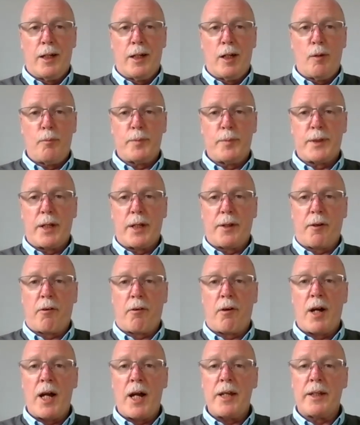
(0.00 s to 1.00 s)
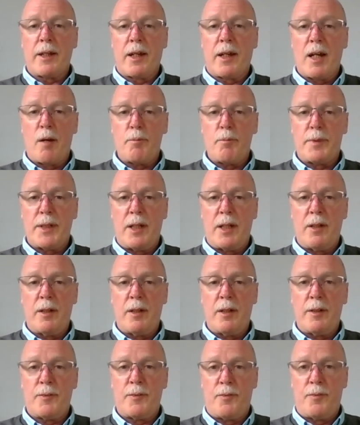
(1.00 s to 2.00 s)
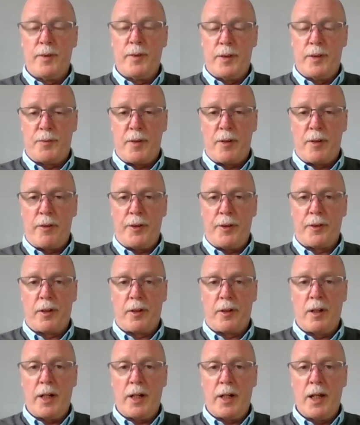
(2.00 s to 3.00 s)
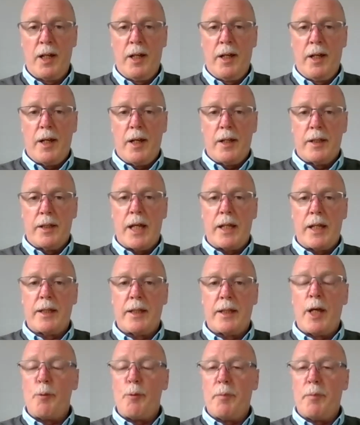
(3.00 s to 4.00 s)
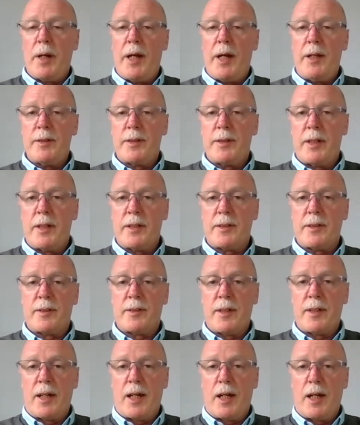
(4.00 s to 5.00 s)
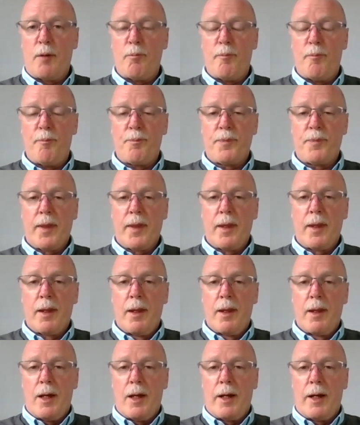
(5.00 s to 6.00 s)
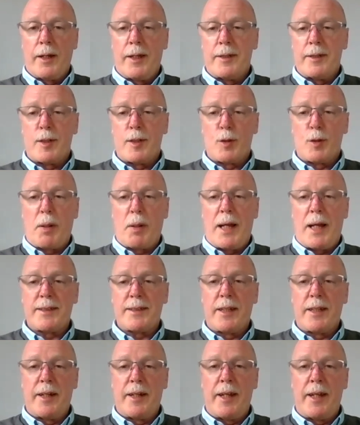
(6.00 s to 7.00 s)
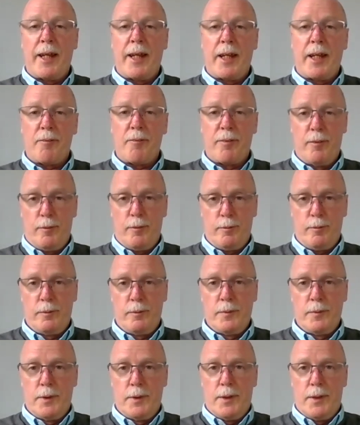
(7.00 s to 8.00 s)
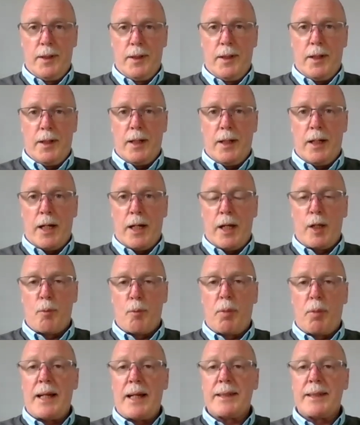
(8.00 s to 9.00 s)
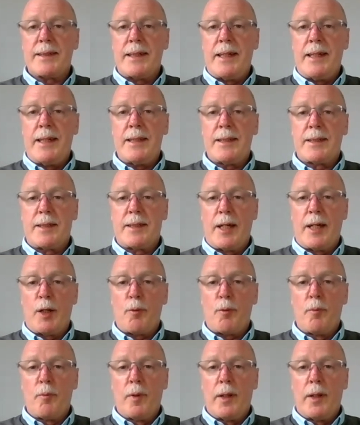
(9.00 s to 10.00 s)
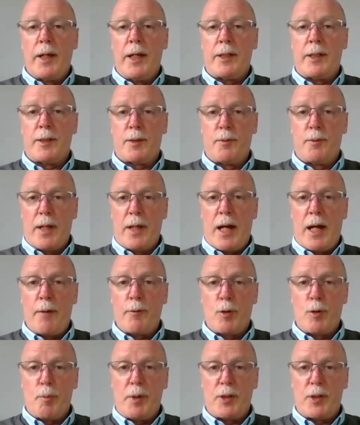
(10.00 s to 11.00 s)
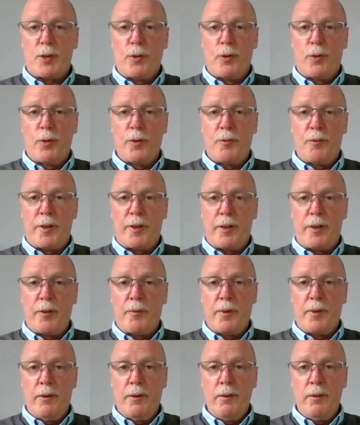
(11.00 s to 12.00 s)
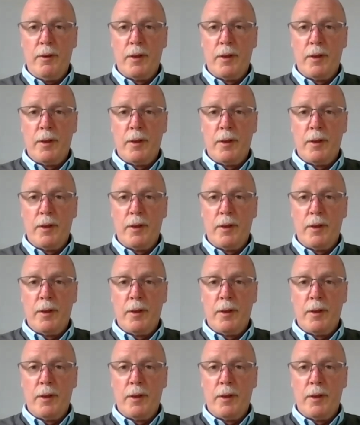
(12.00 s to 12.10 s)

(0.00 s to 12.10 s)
So the grain that comes in is very dry. That then means that it's, I guess it's plus and a negative. The plus is that it's able to be stored very well.